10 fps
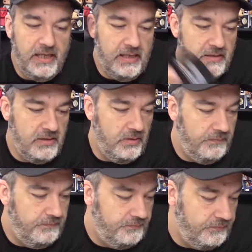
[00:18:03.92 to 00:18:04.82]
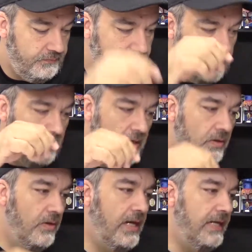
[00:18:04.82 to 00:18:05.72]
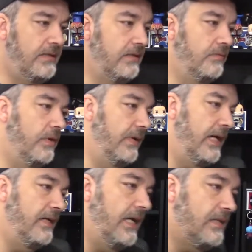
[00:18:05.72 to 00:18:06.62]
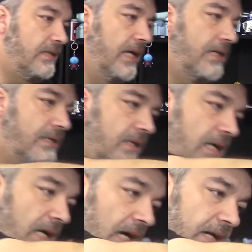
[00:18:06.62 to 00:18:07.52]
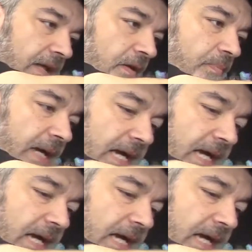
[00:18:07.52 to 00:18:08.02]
case too. All right, what do we got next? Next, another big